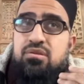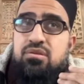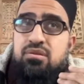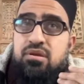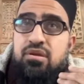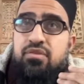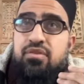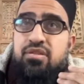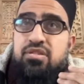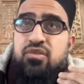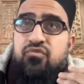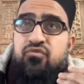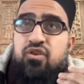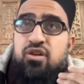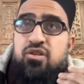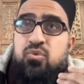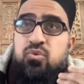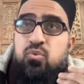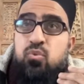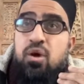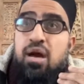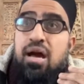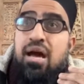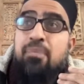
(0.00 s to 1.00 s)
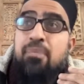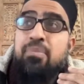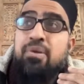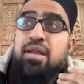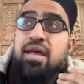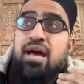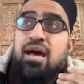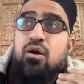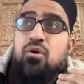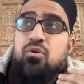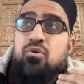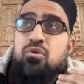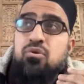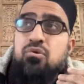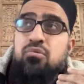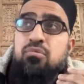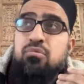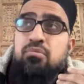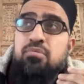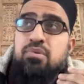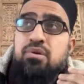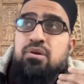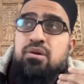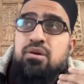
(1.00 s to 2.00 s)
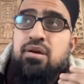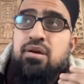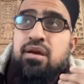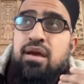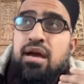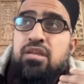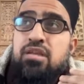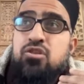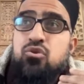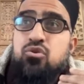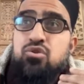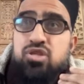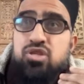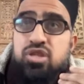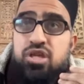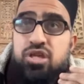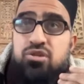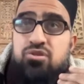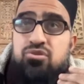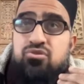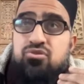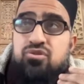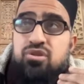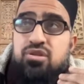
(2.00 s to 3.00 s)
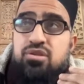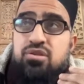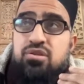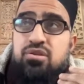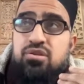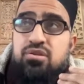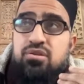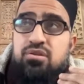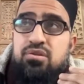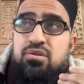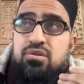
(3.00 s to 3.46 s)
yeah, that's the first one. Wa abna'ukum, and your children.